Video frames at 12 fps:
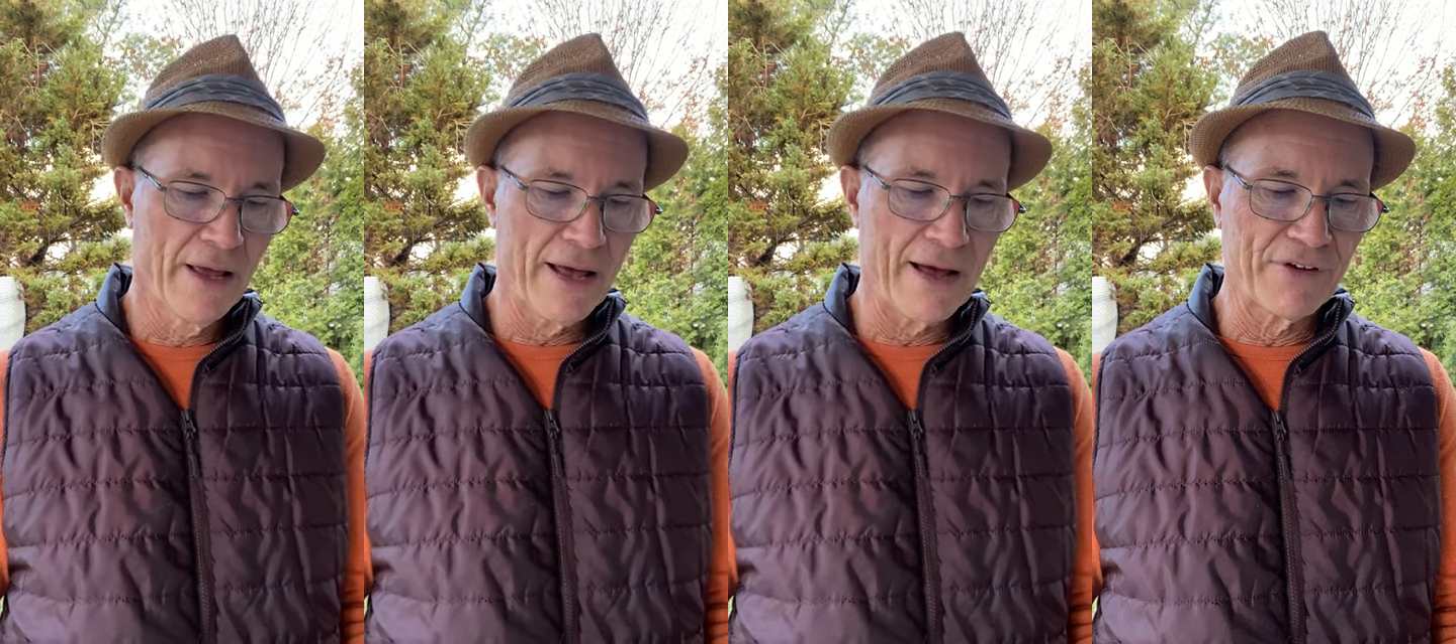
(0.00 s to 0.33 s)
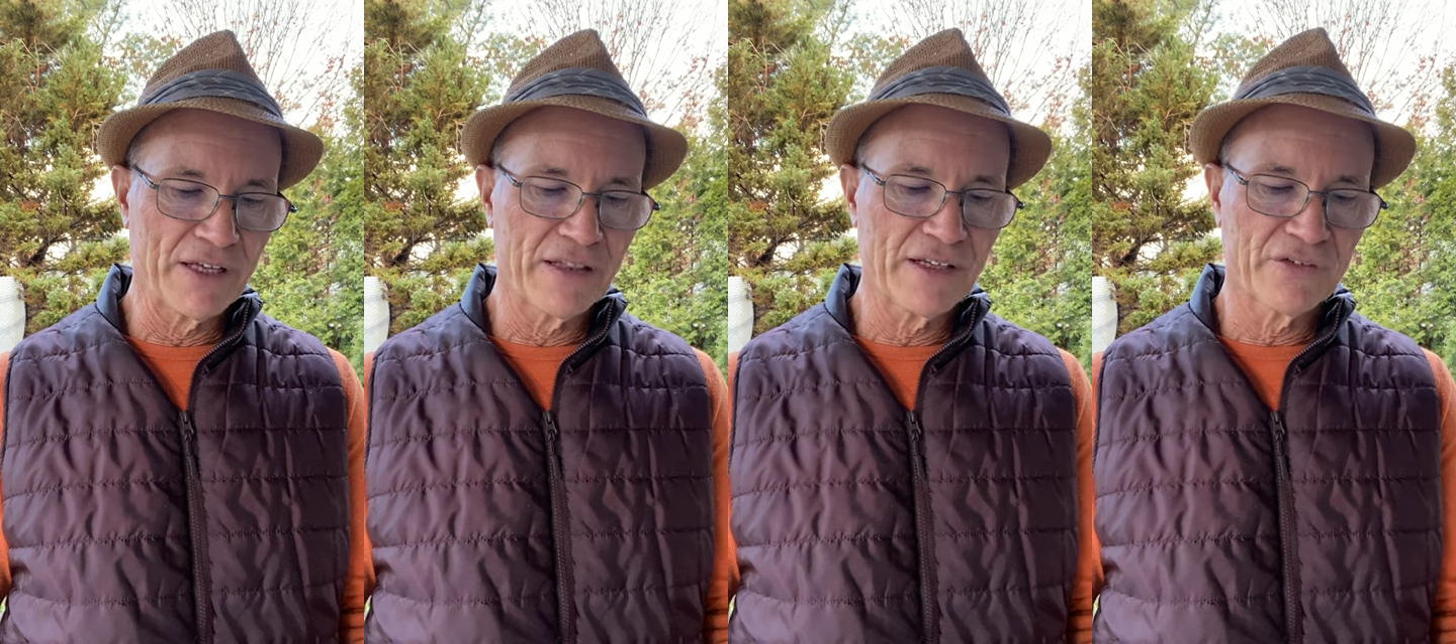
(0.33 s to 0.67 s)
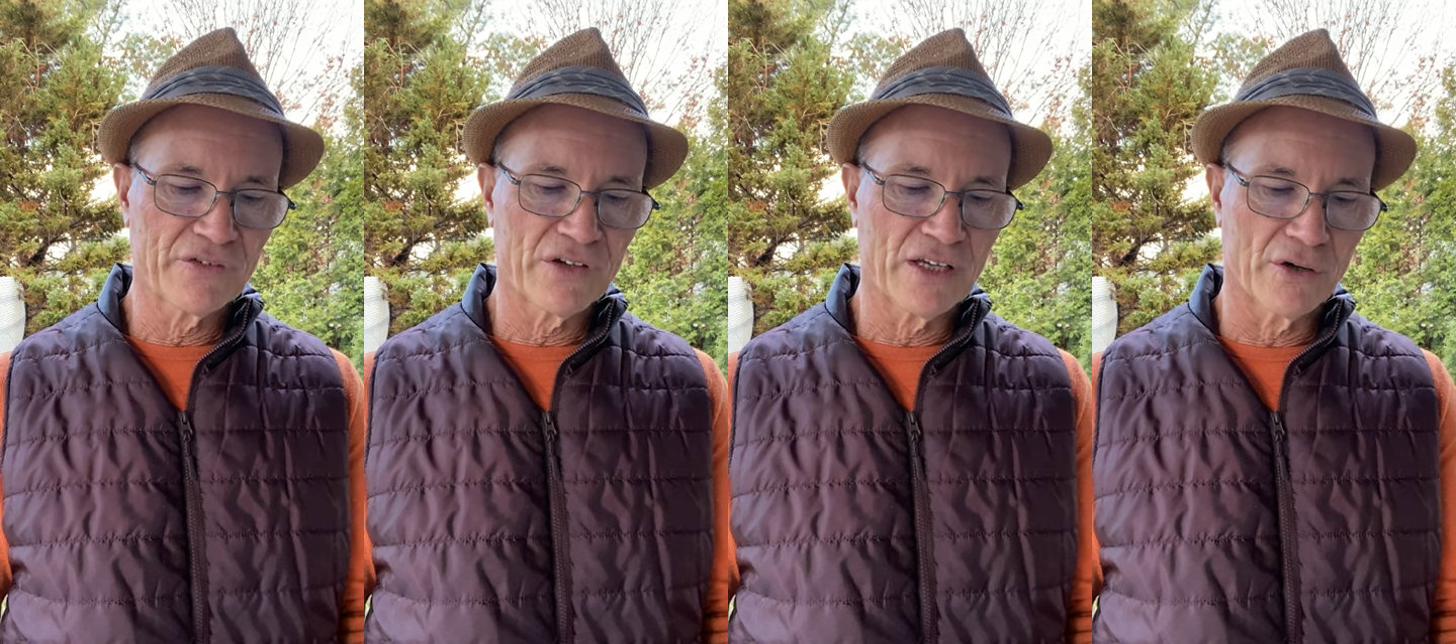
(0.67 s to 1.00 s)
having
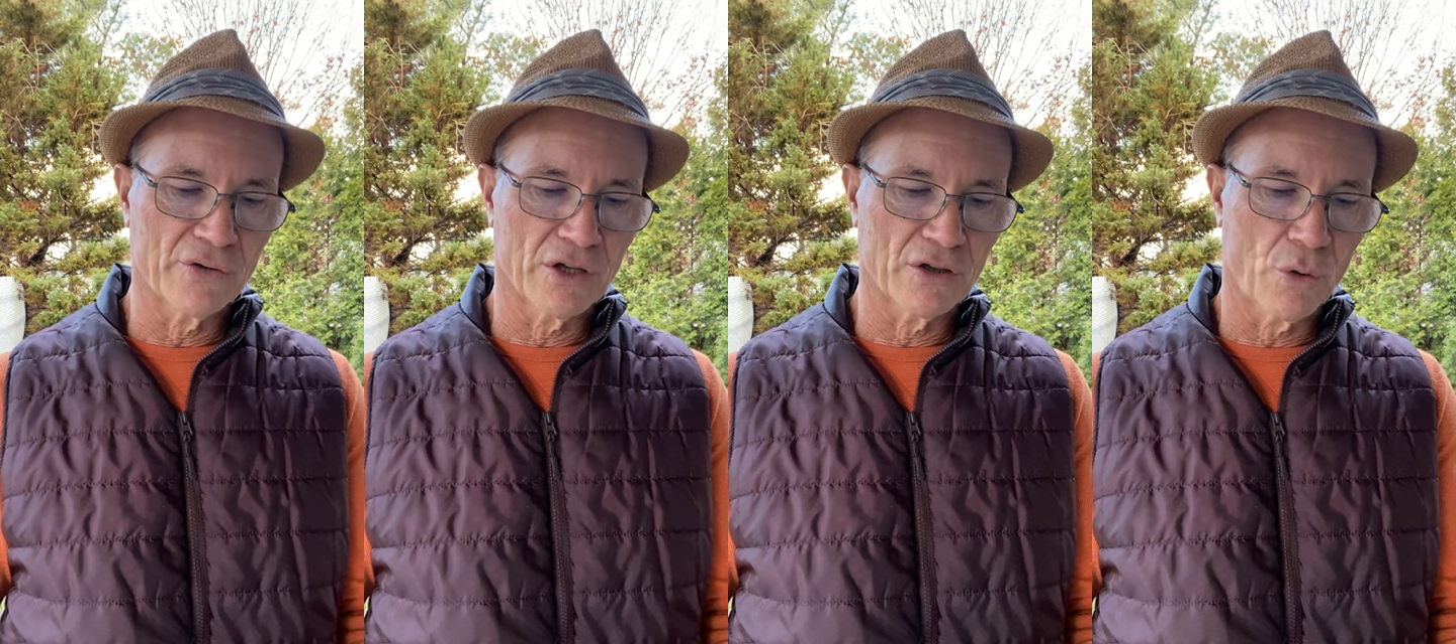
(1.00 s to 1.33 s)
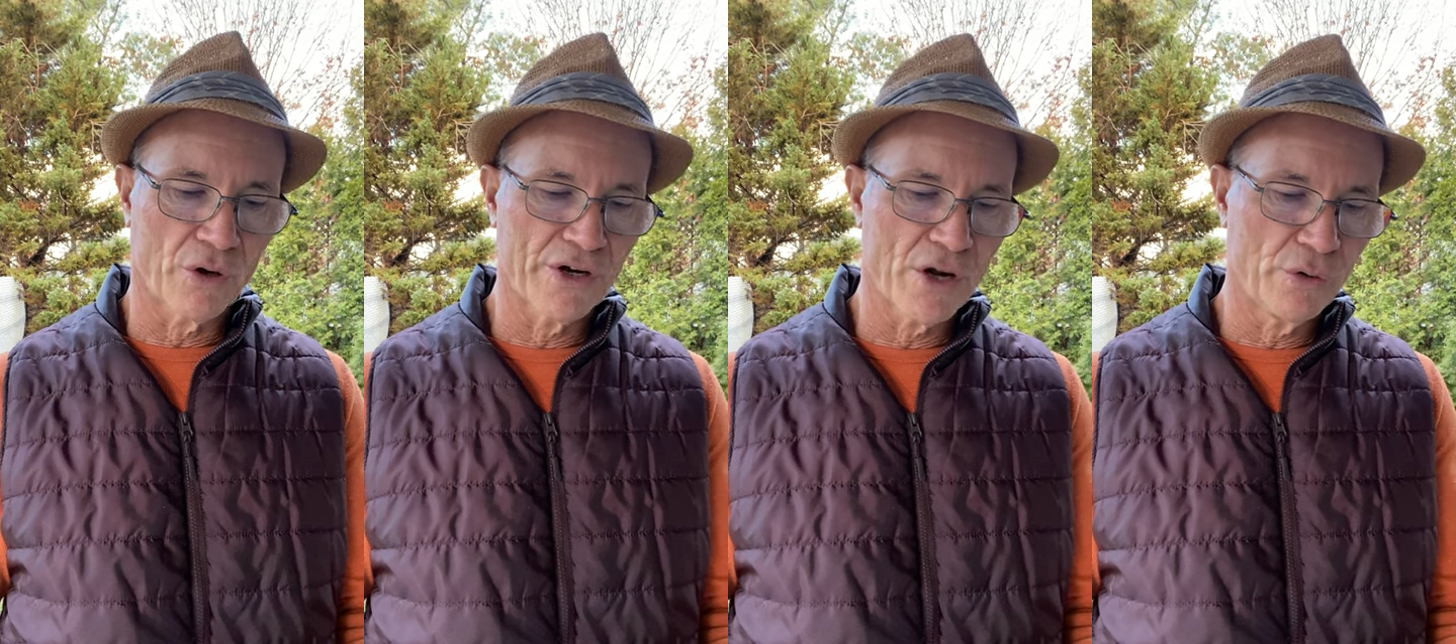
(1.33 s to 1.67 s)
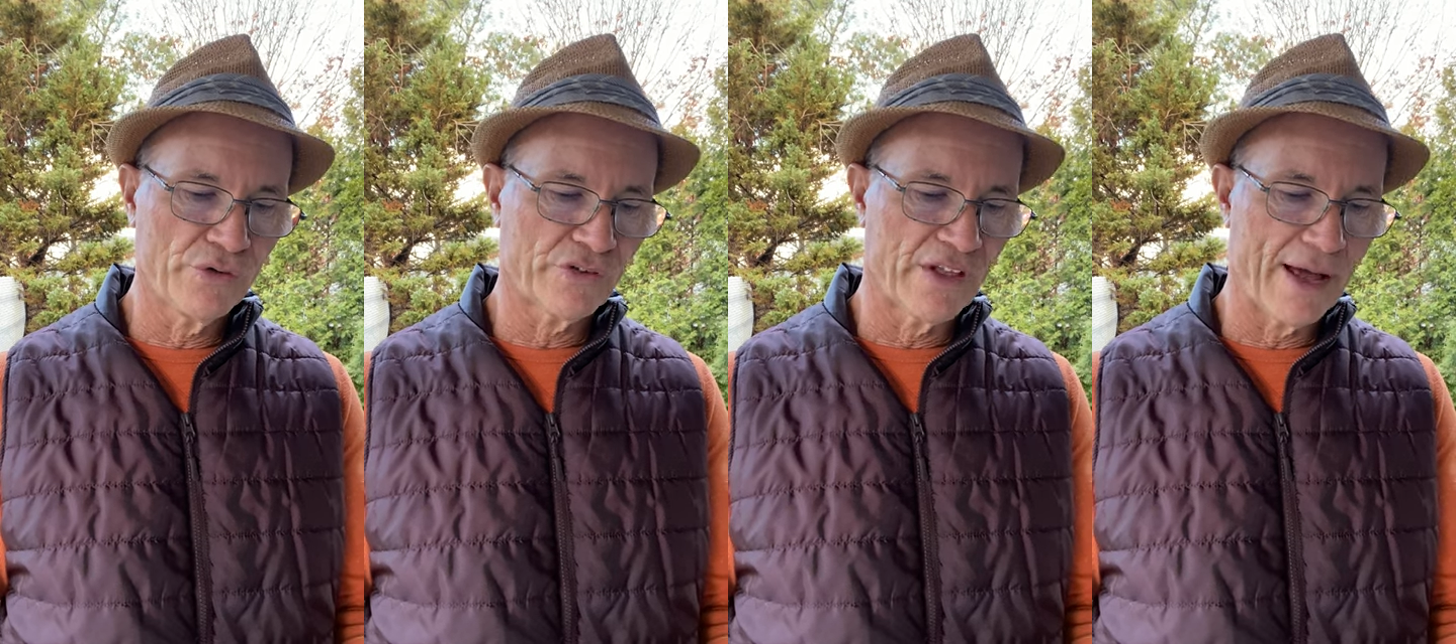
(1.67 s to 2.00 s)
this seal, the Lord
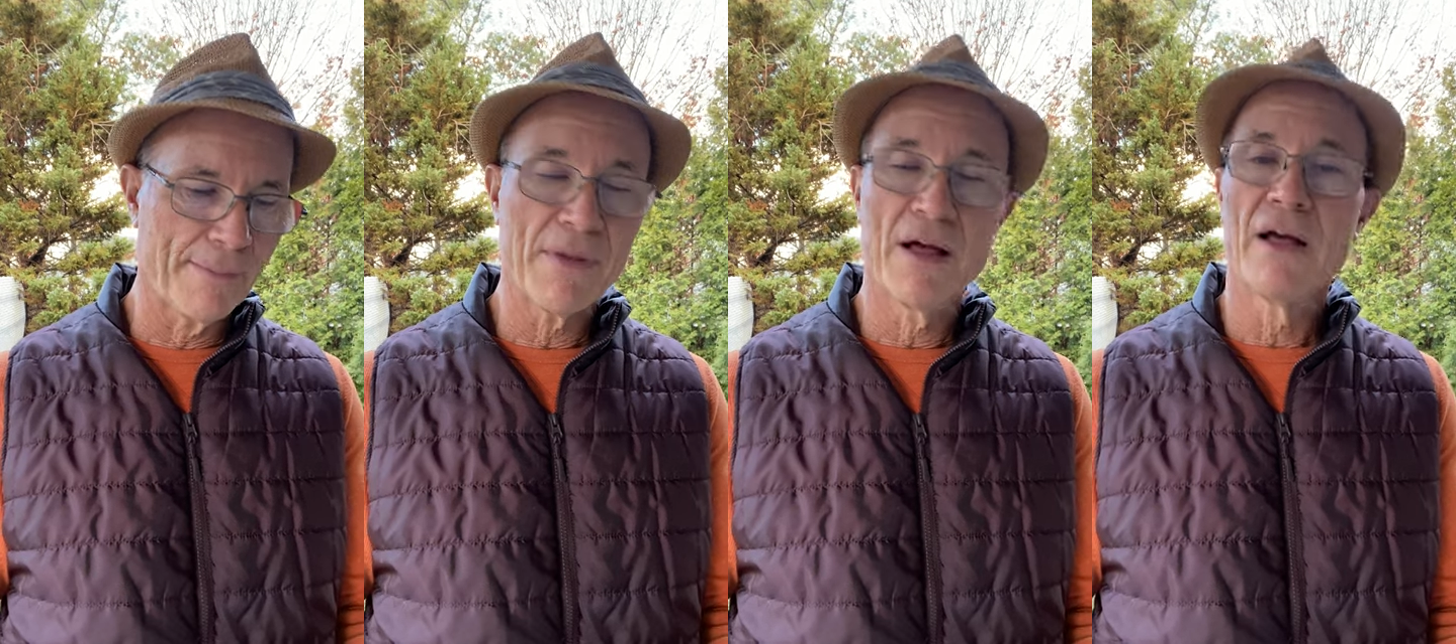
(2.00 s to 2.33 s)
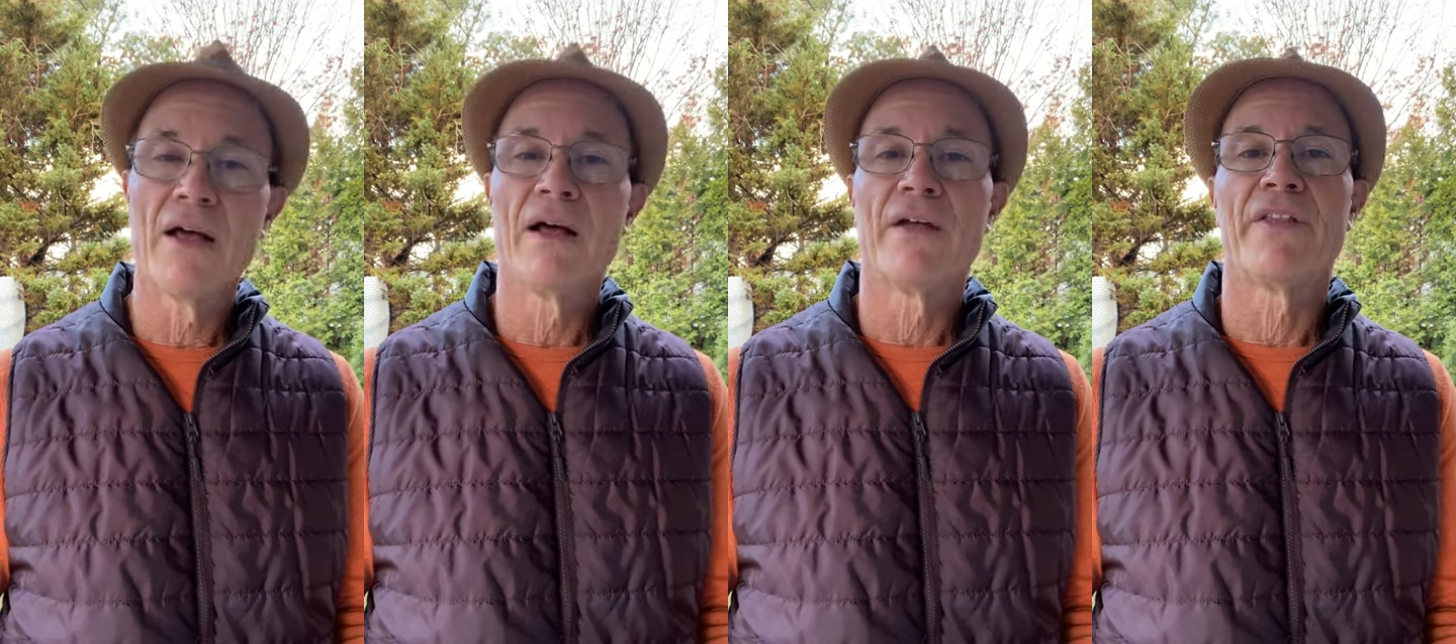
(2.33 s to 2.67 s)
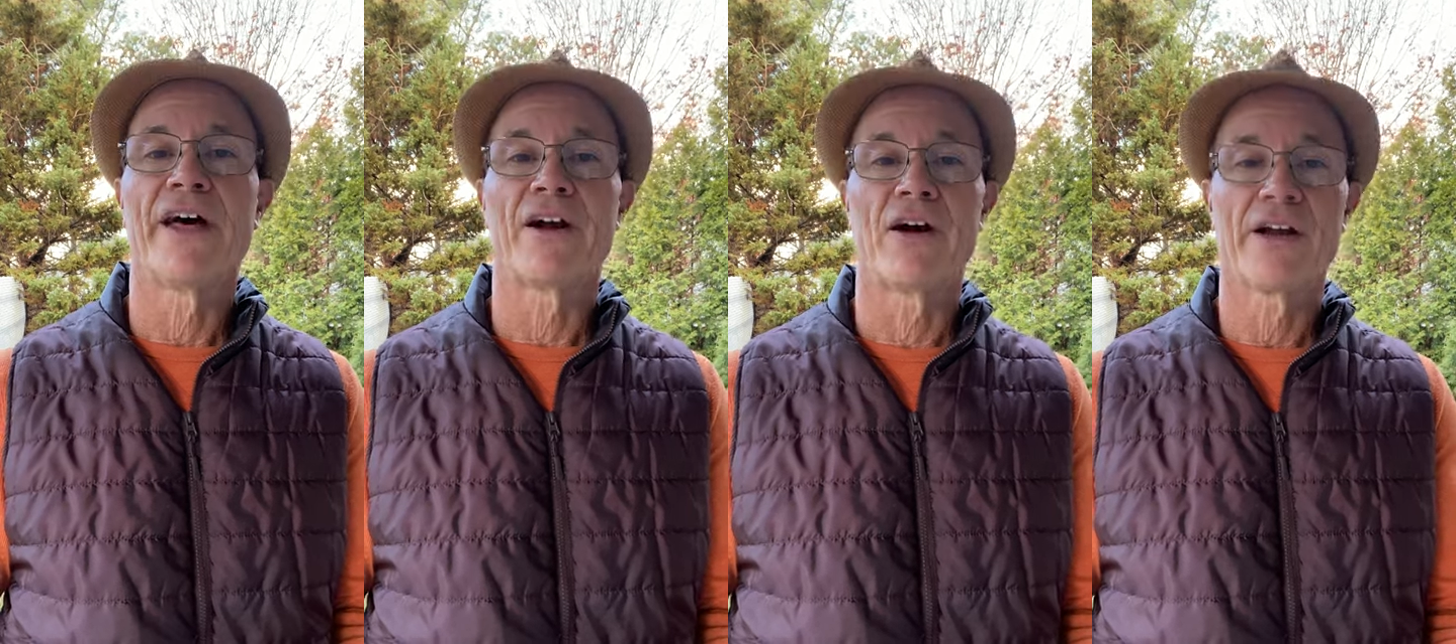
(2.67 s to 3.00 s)
knows them
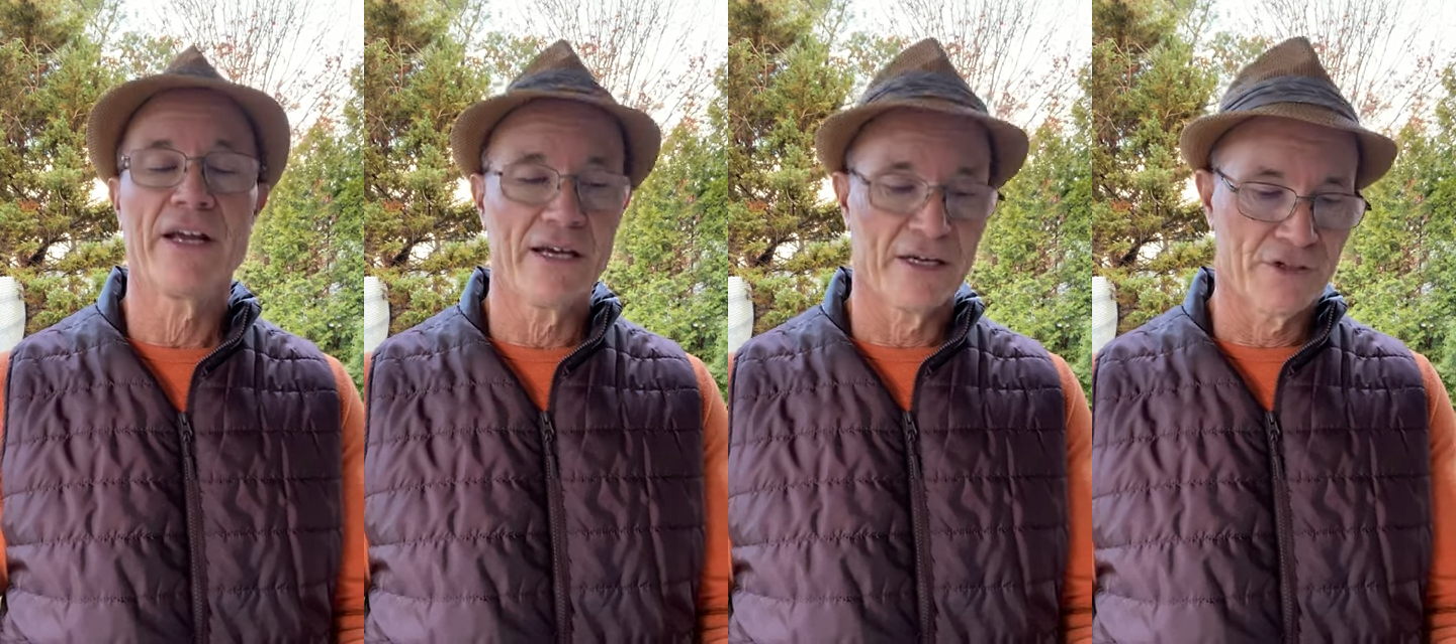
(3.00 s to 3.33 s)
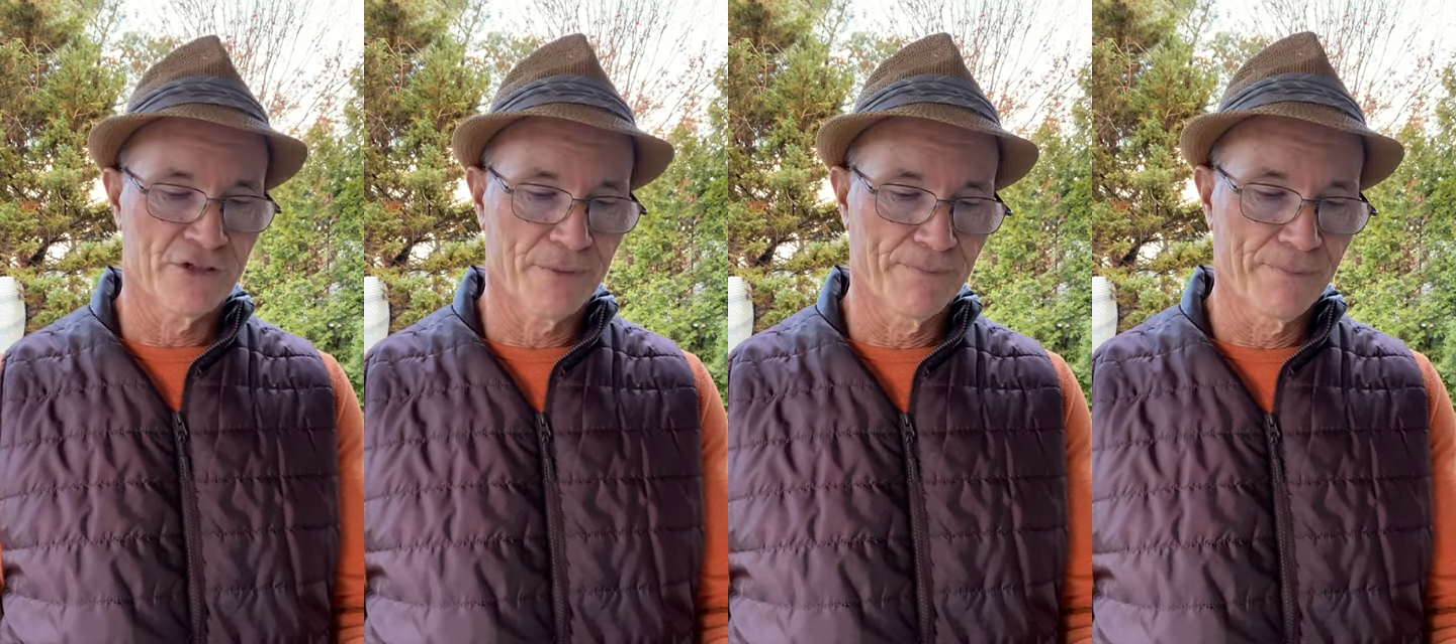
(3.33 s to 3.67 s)
that are his.